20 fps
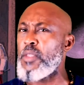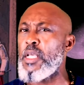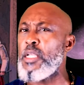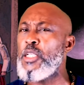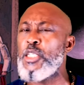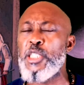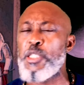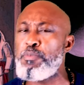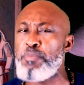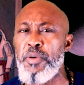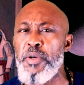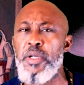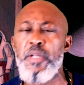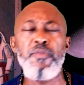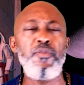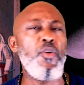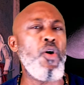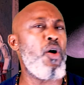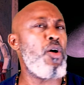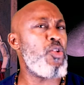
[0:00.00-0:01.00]
the Spirit
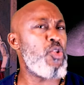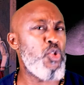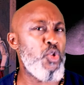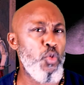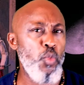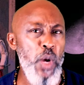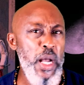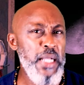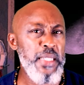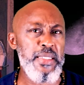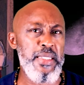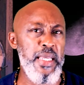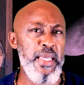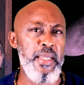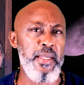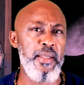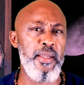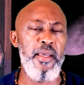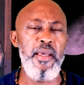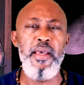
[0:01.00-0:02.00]
of God dwells
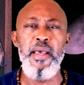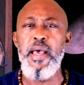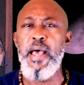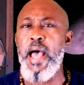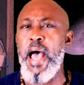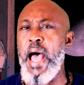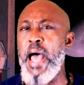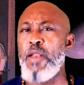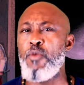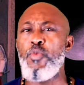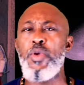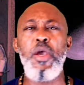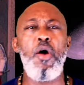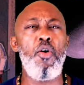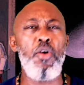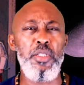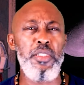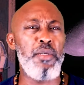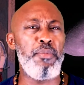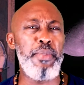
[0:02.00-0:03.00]
in, and we
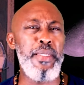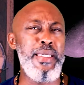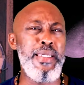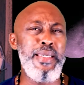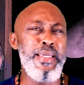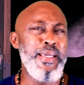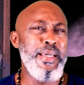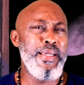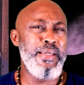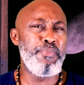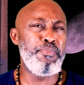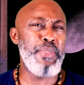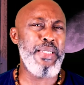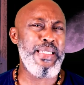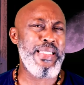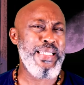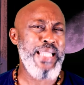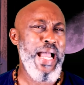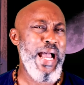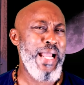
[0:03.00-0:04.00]
ought to be
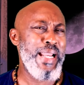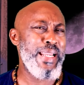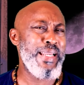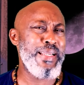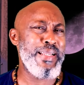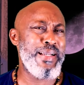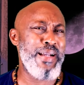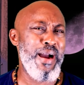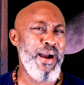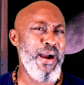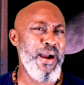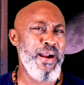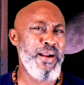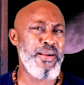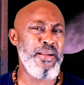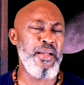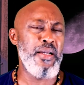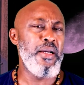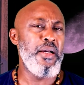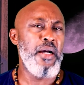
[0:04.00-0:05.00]
standing
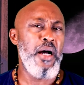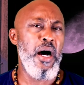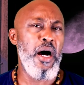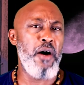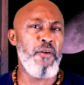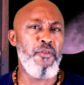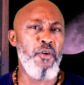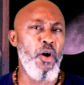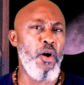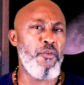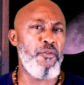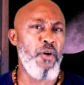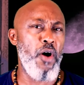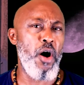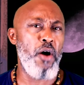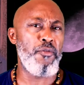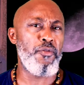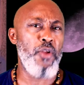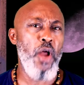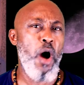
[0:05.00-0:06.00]
guard of
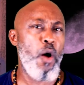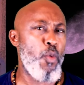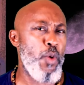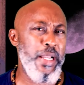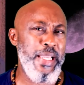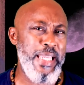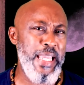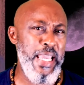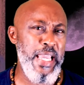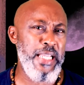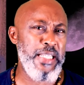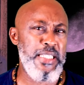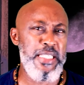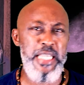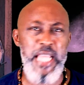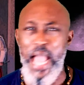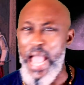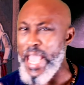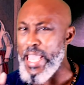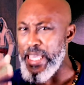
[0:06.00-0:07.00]
our gates,
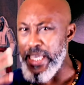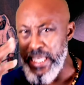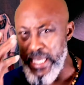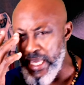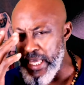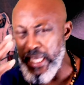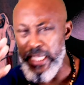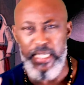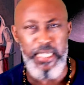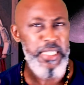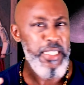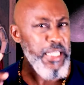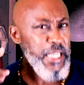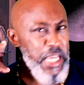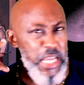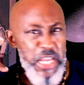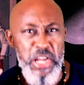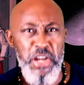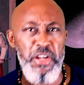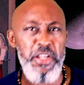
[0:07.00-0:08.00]
the eye gate and the
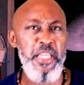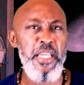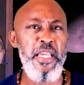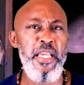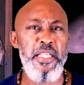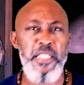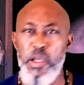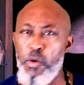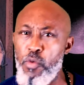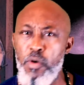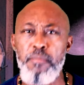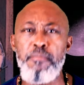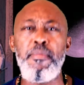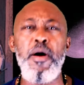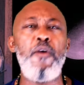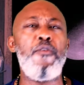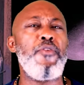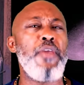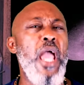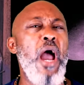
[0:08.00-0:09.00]
ear gates, our
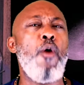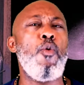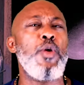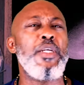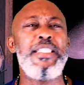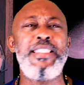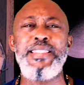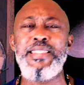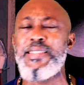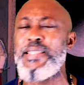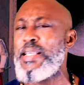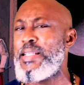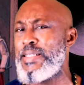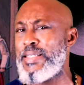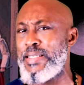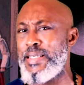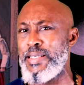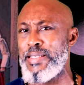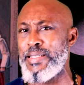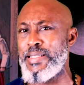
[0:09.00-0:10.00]
mouth, our
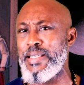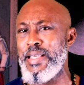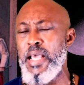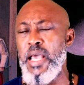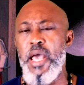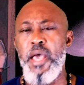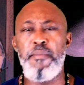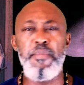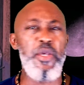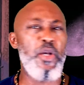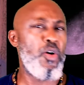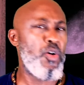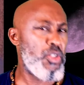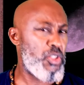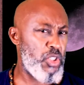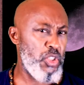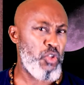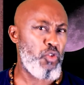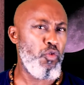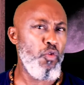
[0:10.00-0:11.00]
senses, because
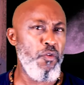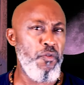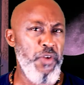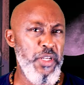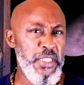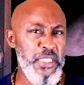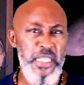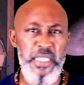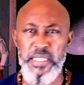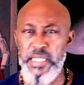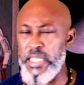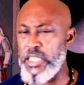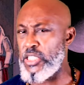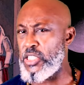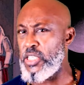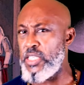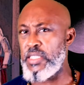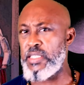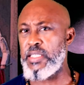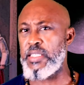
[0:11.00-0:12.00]
the truth is, just like
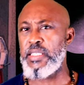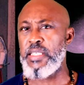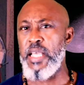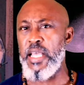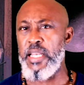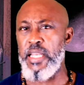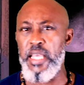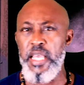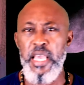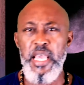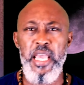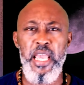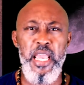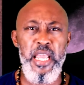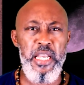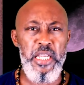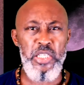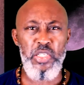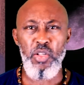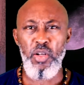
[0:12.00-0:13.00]
Jesus said,
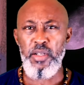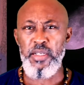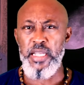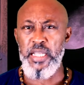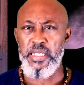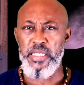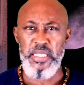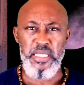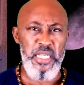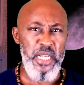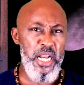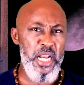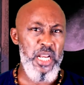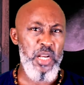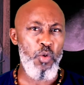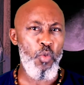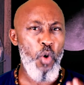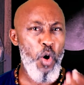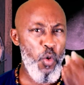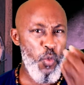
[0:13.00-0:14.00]
it is not necessarily
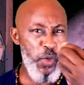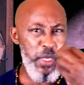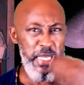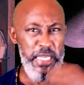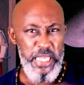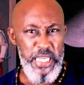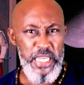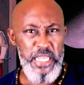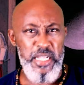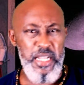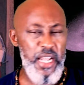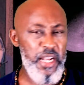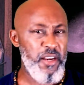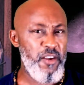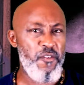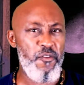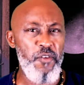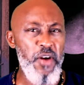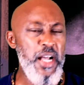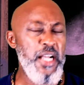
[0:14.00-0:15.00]
what we eat that
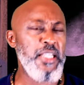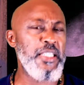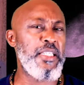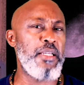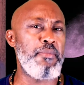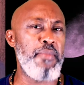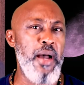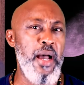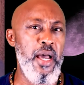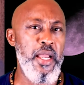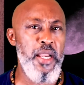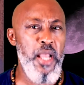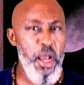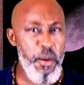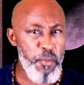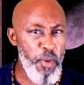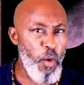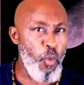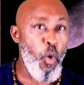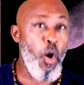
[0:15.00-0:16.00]
defiles a man,
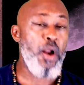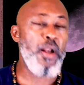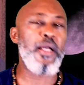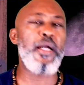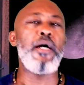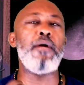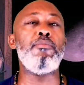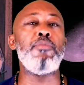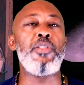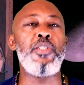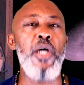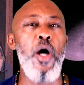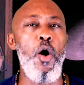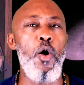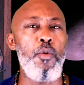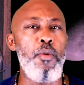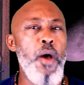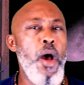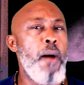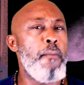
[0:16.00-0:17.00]
but what comes out.
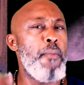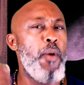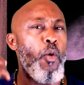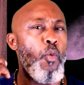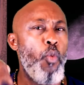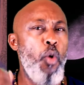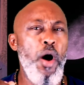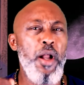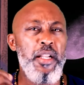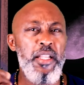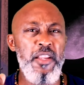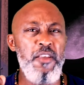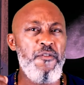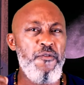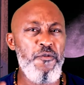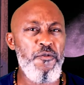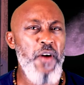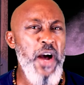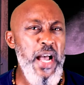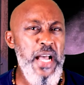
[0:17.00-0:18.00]
But what
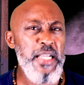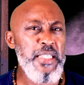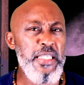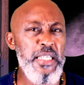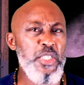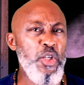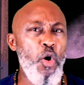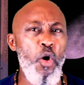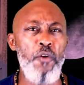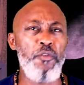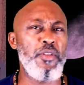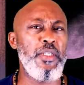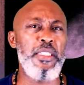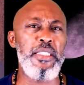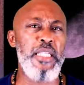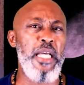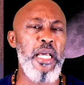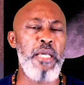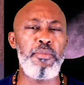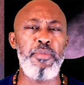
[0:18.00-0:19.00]
defiles us
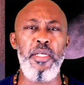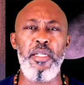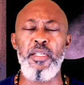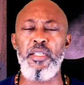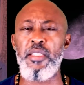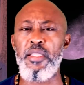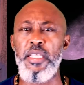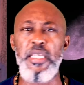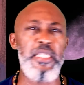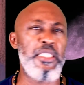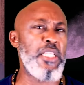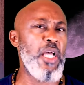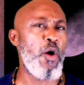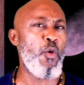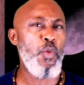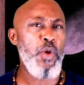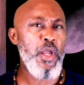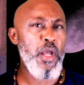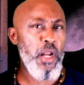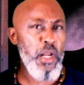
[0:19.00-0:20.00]
oftentimes are the things that
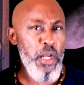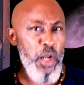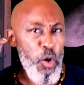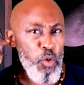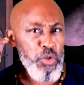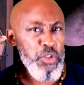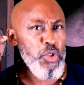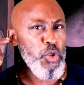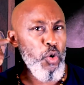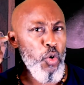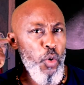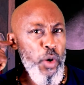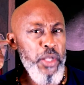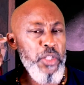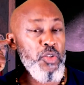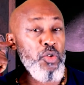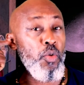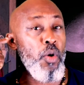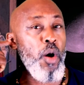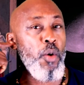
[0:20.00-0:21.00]
we allow to go
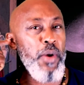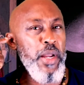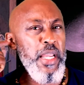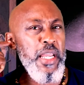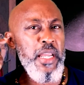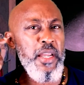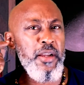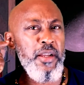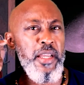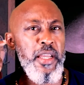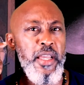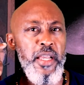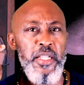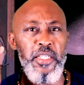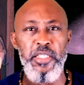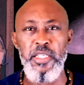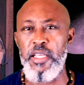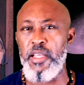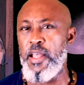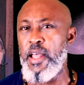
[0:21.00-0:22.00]
into our ear
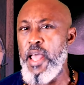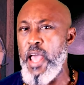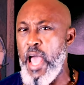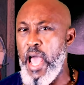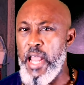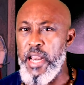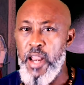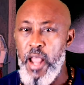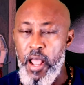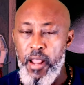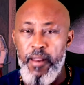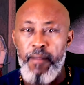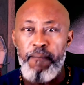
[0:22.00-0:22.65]
gates and